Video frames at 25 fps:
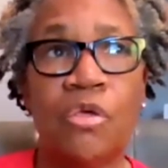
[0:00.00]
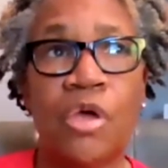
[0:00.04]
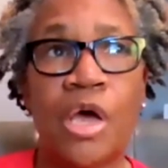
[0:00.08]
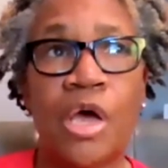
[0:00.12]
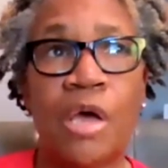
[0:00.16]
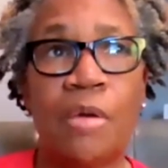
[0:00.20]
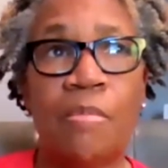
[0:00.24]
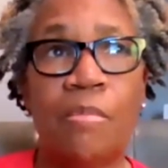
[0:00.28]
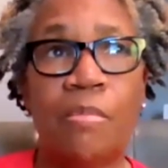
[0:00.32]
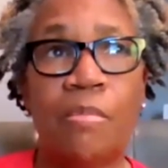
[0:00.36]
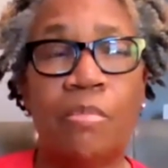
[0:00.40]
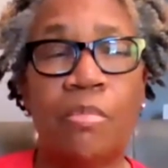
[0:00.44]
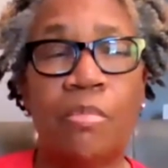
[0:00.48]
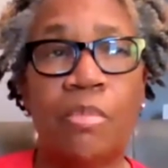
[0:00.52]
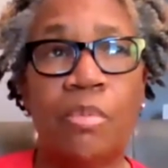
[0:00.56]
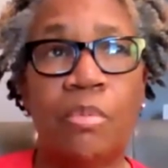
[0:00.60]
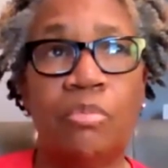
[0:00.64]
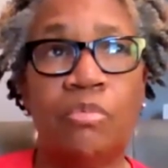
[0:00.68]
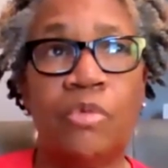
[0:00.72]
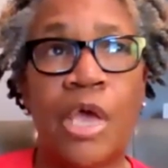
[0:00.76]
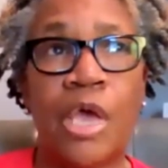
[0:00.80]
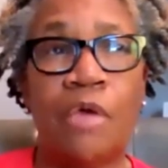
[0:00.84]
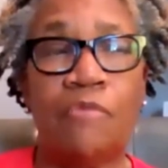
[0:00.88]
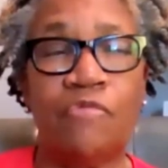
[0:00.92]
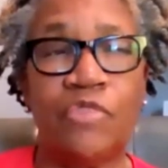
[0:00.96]
I'm
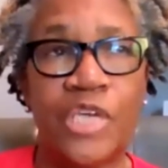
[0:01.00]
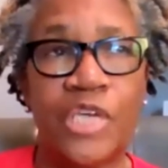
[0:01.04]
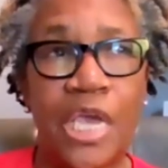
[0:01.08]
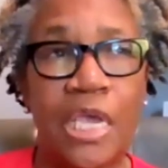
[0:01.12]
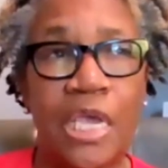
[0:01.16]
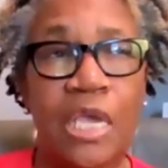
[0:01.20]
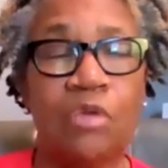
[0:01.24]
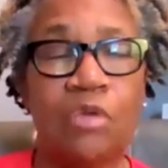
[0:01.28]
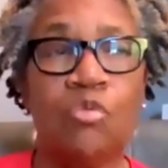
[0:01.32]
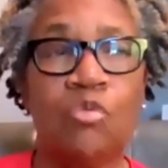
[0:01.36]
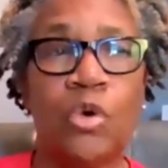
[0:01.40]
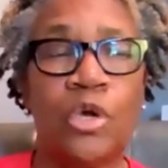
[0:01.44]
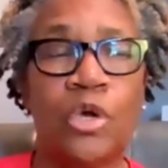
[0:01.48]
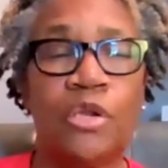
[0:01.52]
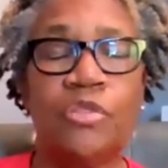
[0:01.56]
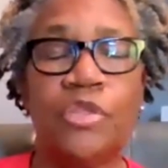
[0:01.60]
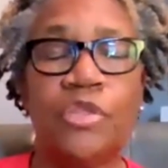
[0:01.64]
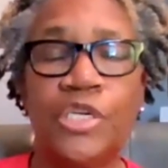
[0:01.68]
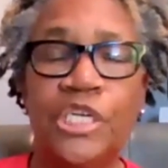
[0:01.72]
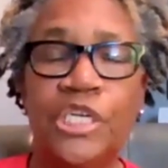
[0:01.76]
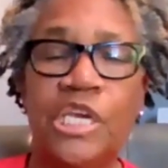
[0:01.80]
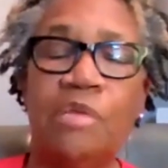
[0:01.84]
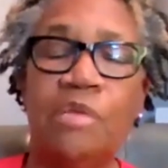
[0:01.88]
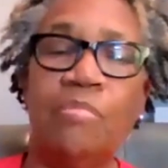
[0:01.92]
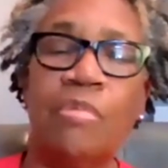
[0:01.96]
have taken one of
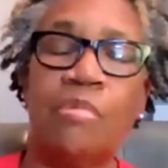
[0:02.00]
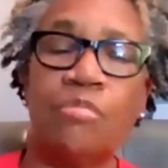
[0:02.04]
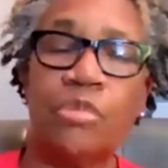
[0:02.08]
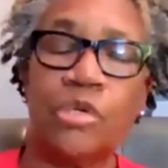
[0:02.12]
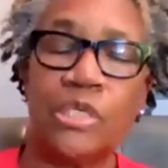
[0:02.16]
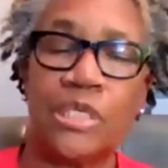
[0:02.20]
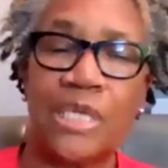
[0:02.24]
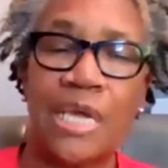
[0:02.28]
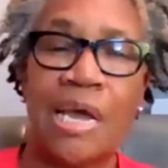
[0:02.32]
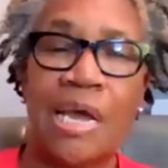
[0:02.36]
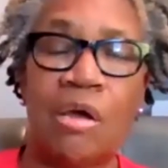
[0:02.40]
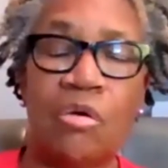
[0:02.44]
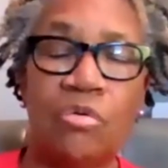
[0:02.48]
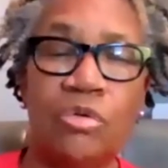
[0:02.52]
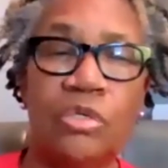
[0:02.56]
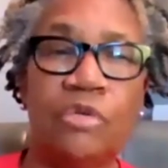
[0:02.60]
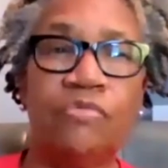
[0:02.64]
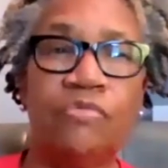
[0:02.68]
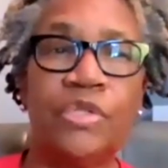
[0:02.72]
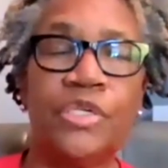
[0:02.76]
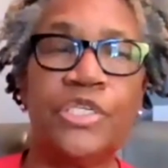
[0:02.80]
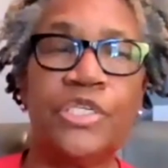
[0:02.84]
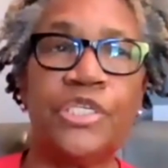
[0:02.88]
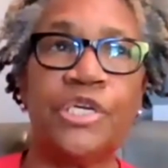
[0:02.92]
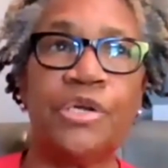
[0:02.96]
the team members out
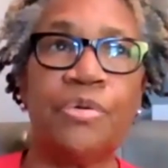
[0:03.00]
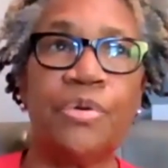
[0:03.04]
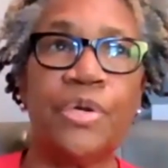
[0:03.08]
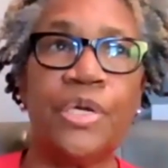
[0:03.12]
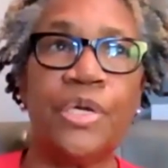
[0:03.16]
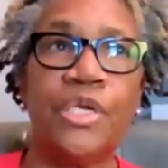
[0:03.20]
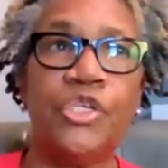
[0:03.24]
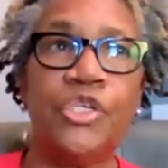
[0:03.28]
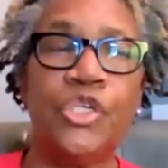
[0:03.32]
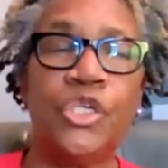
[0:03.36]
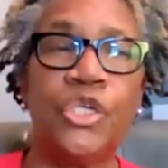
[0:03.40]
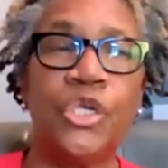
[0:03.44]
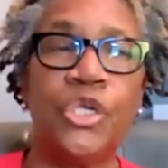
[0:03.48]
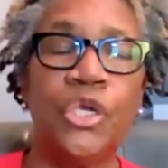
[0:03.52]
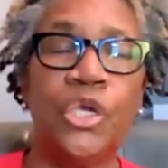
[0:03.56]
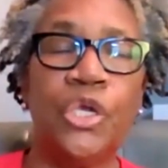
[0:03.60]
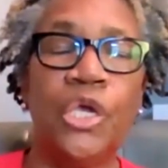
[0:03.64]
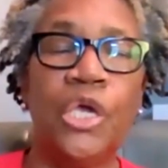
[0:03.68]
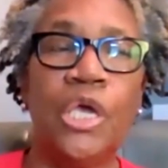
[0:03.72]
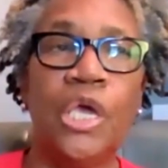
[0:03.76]
of the series,